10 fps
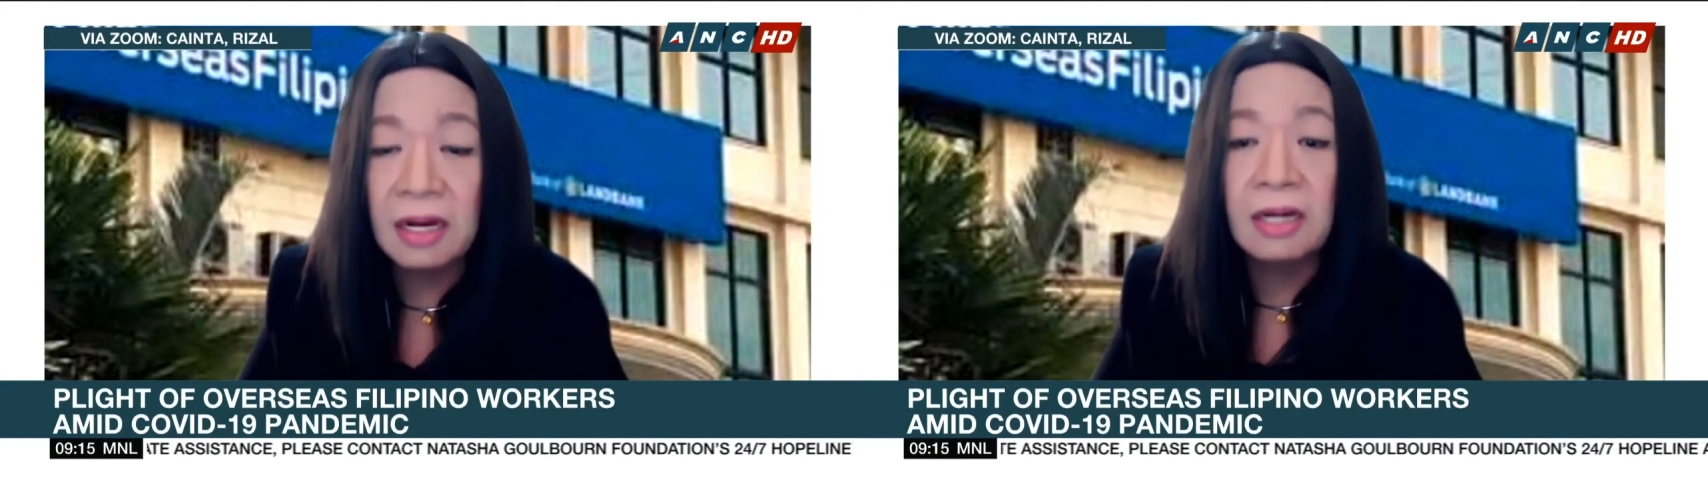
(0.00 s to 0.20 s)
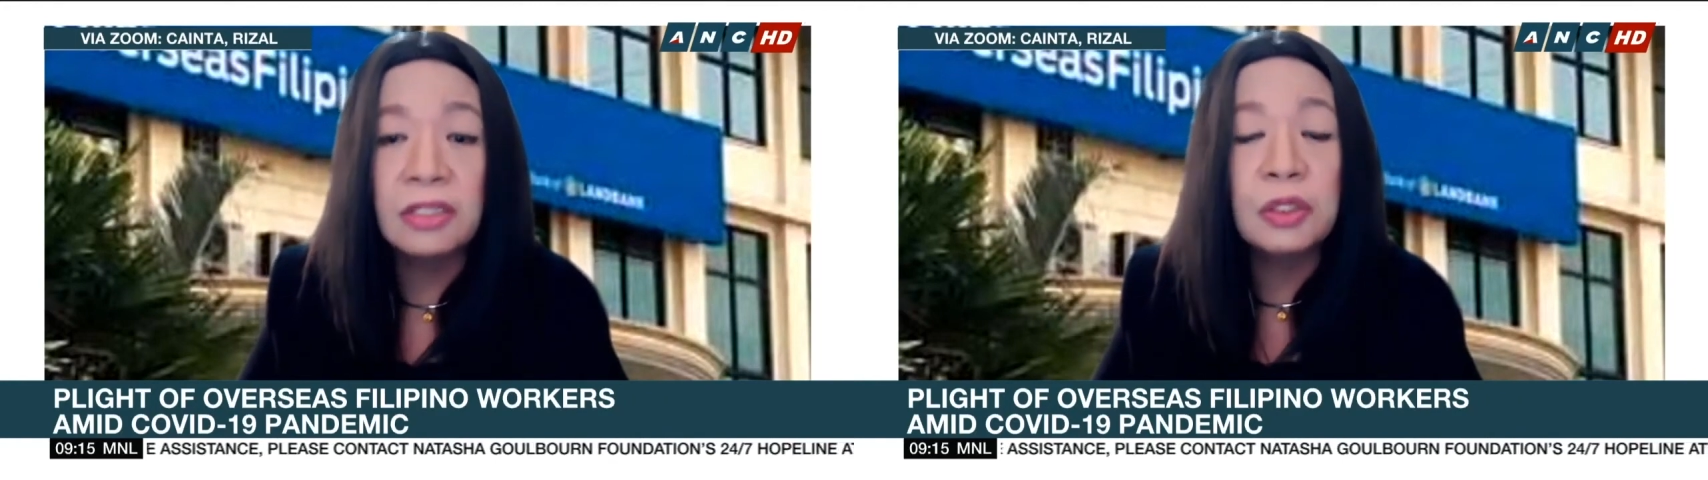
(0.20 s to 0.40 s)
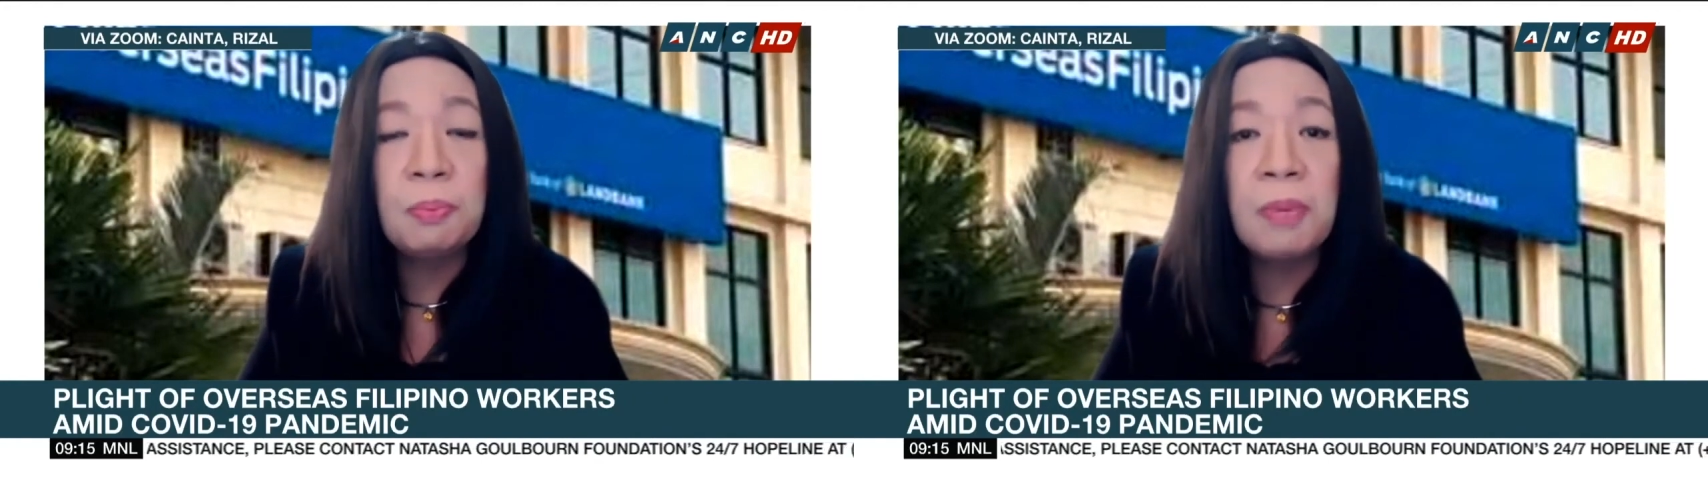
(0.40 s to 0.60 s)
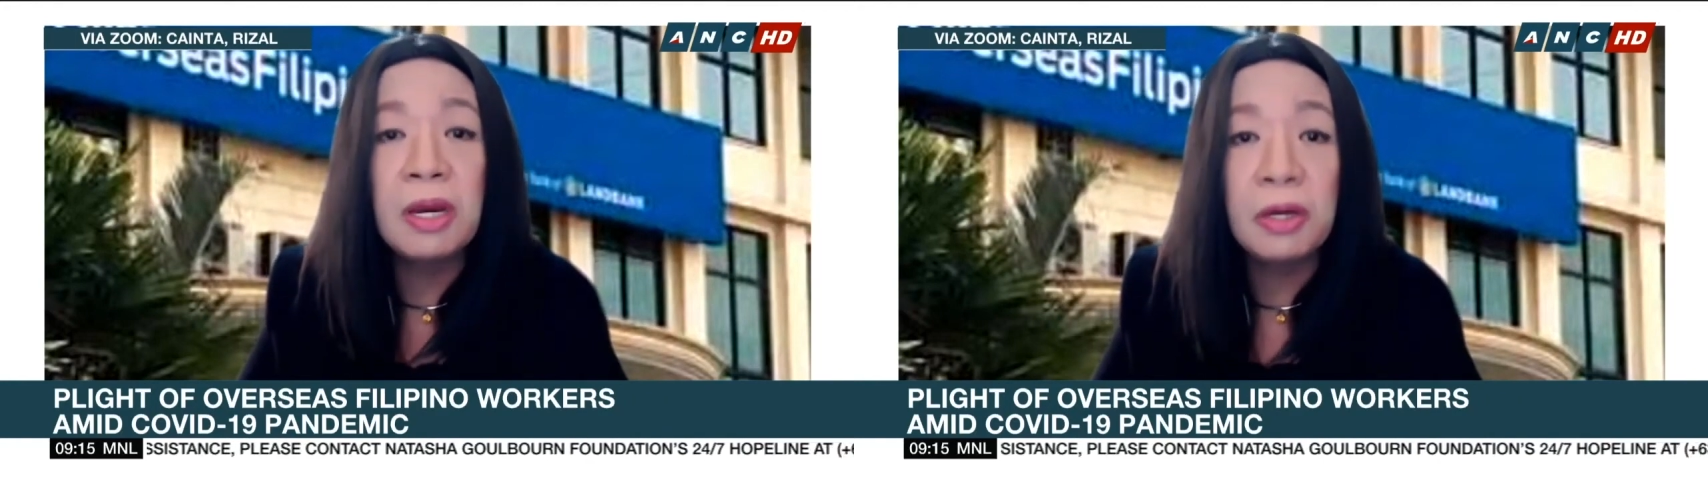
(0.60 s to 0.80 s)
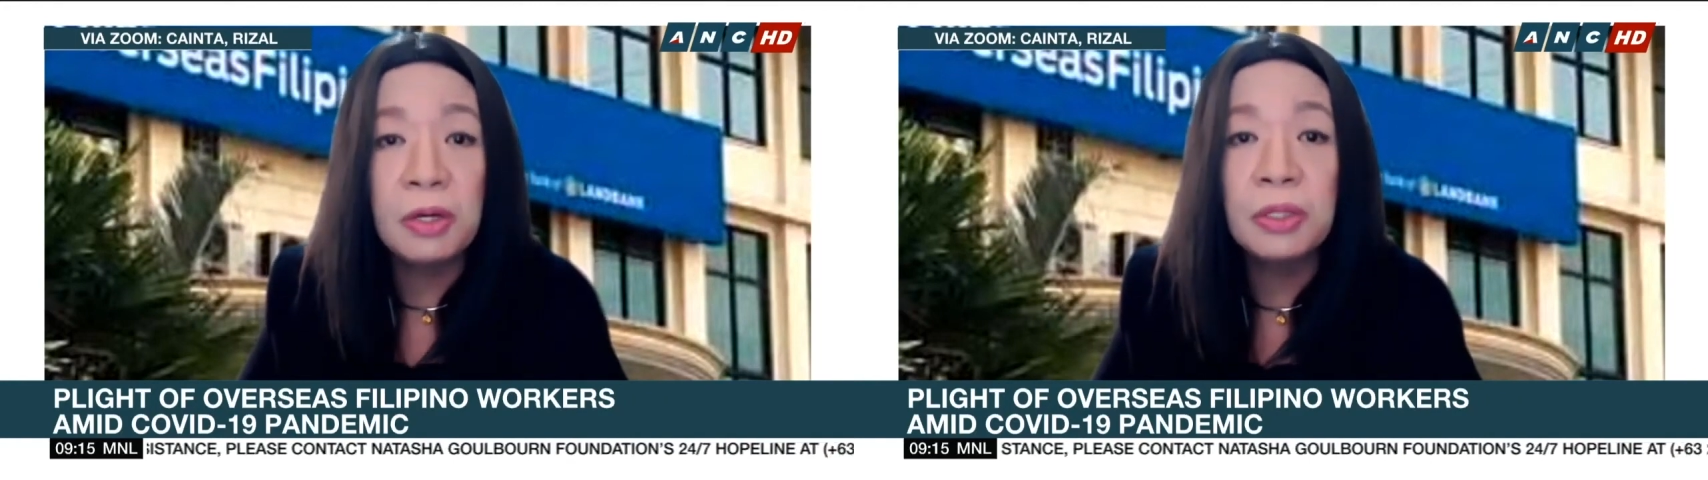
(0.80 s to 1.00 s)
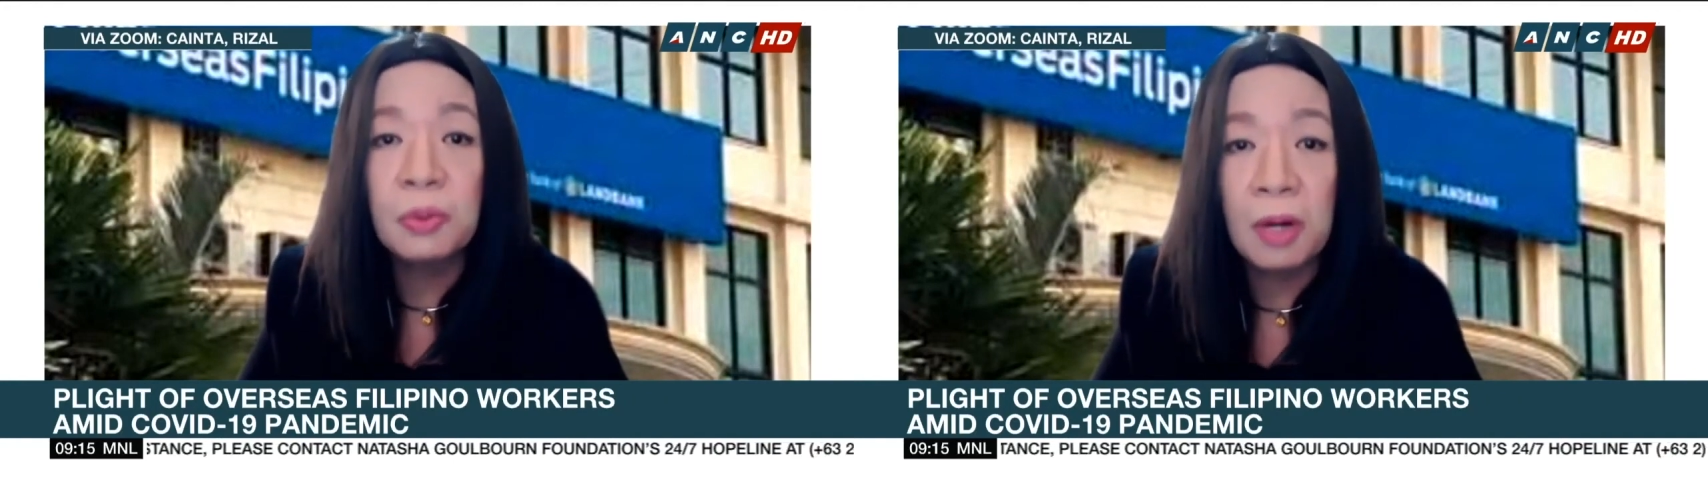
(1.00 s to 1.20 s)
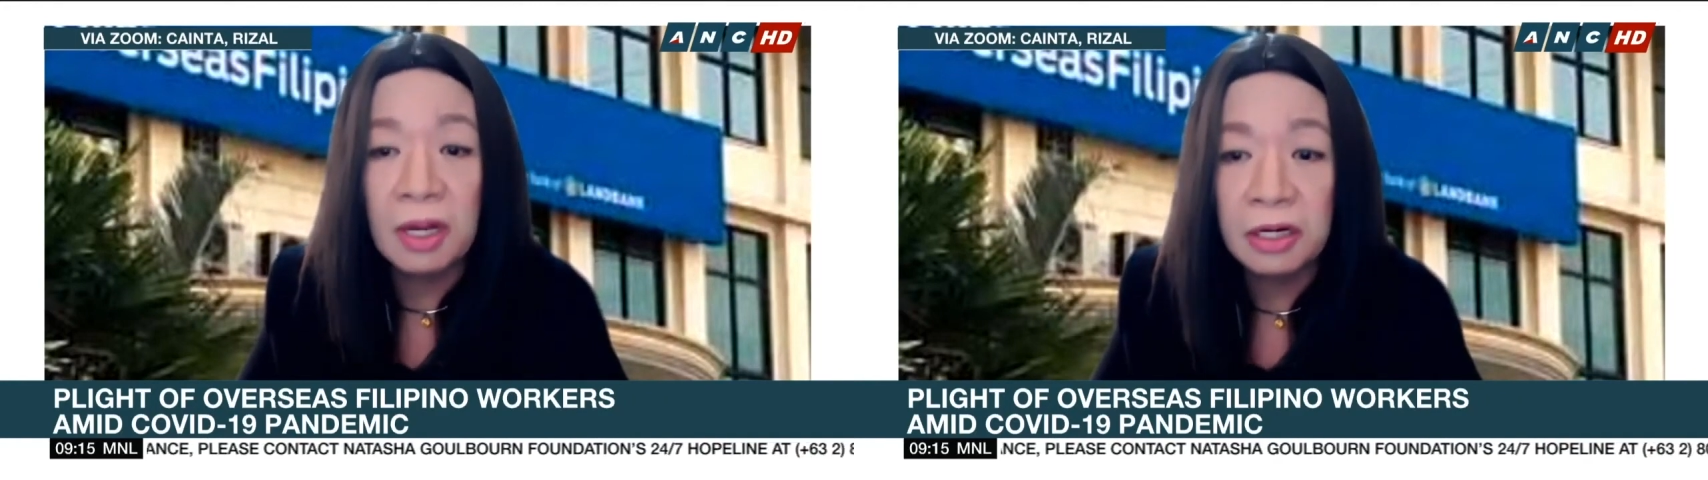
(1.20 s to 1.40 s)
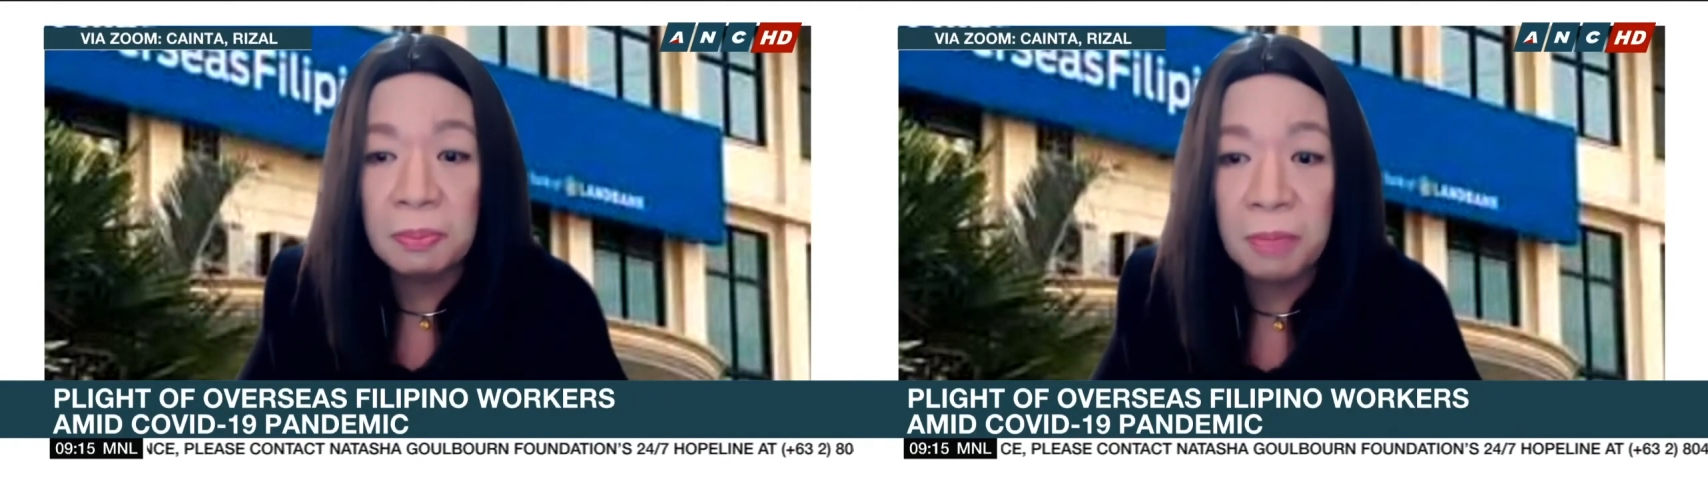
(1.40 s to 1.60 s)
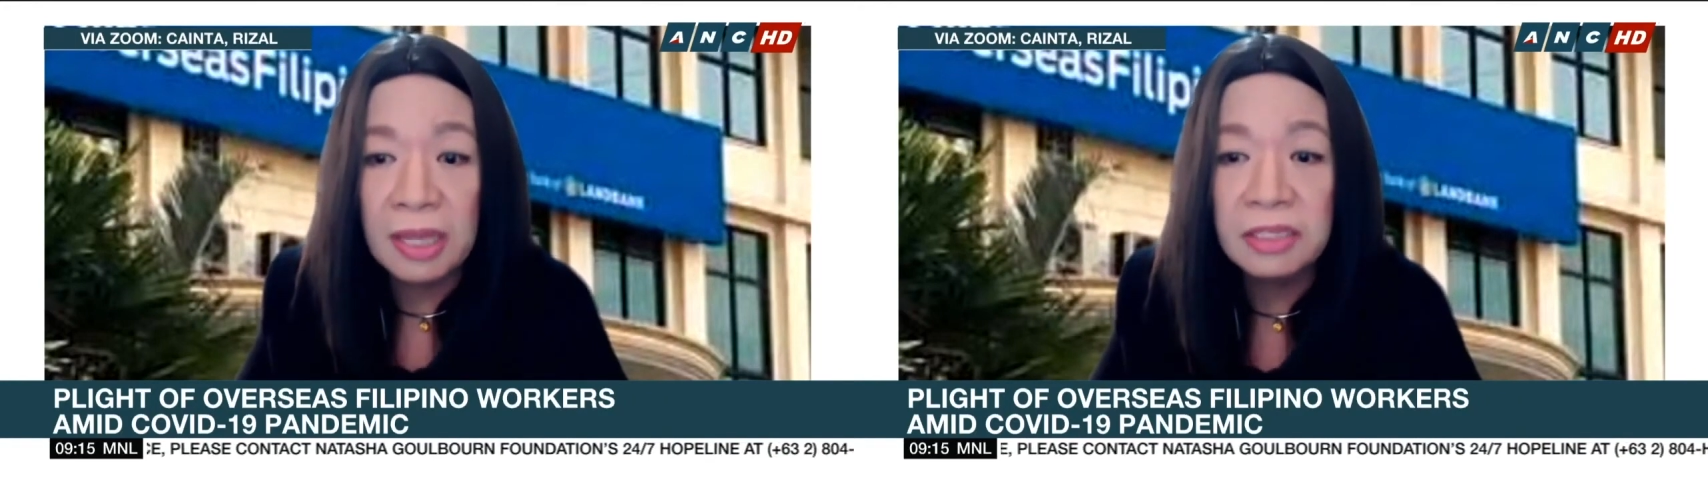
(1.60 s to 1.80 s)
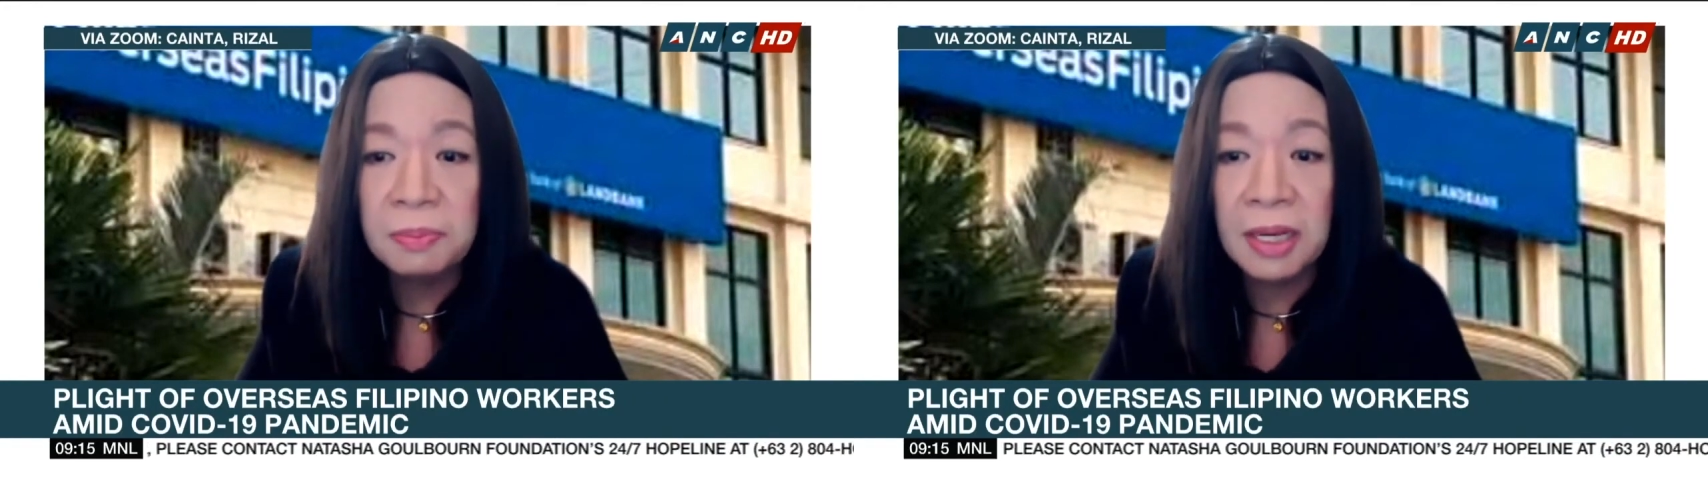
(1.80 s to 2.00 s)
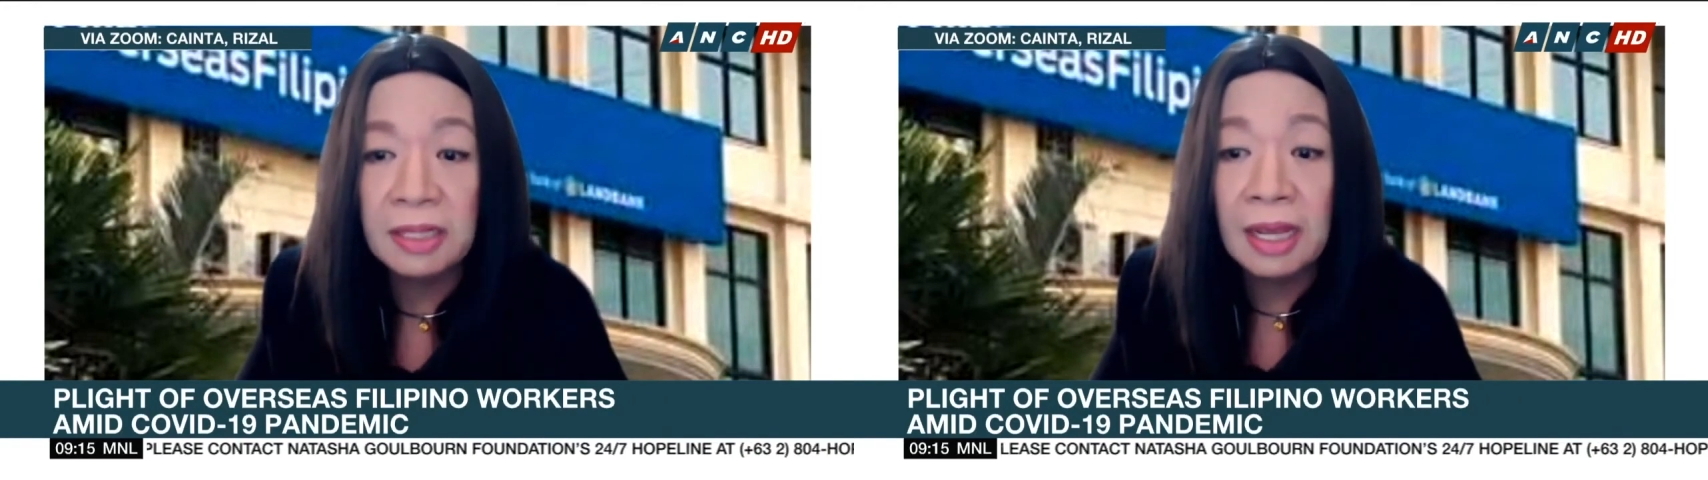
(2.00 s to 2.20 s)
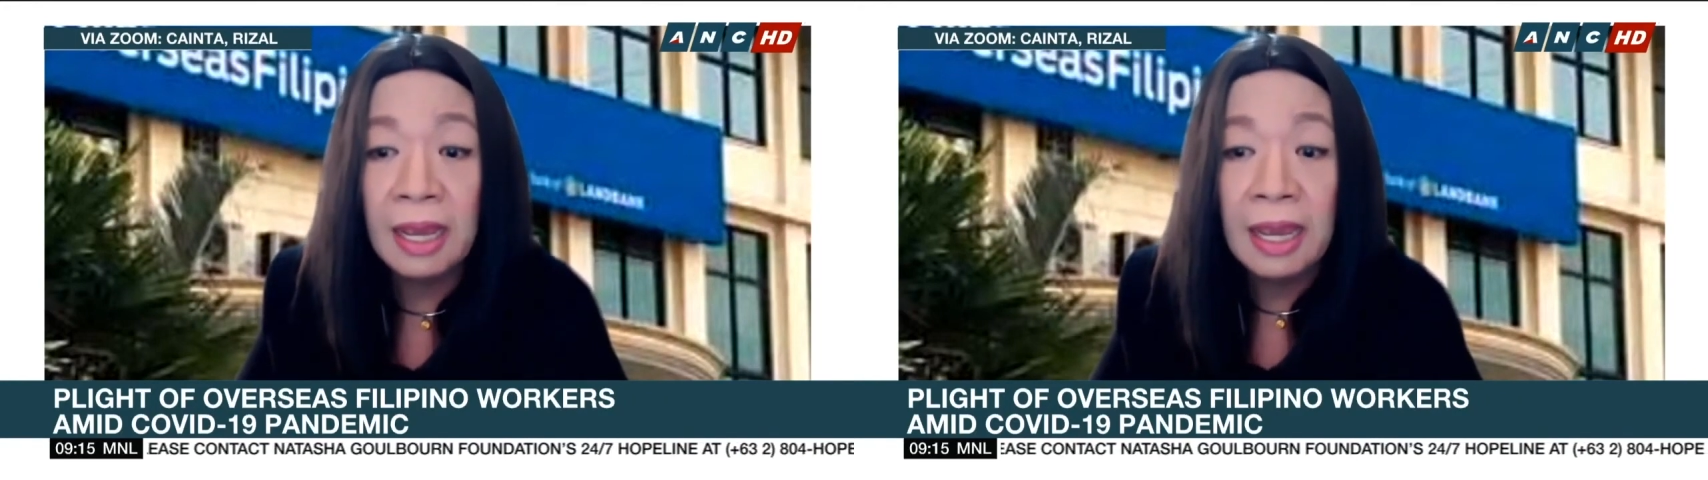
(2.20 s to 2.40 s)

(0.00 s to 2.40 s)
are superior to other placement.